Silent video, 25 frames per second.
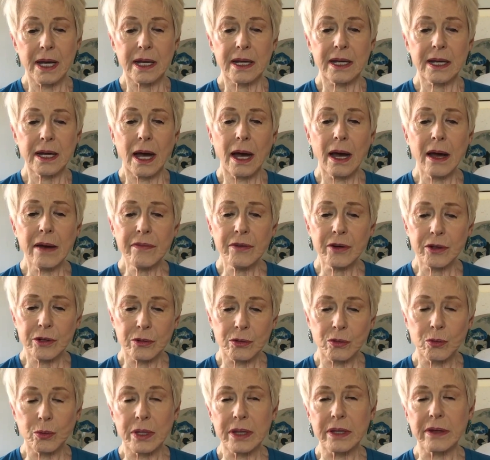
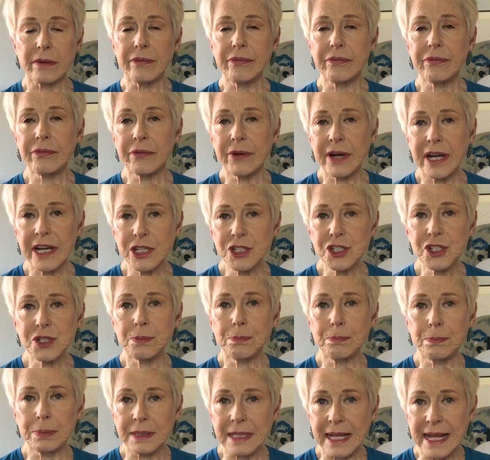covered with a
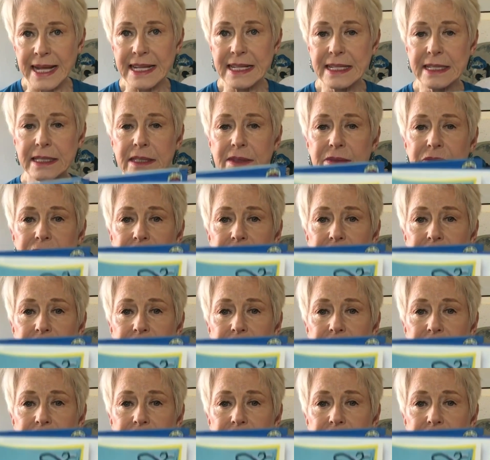fresh blanket of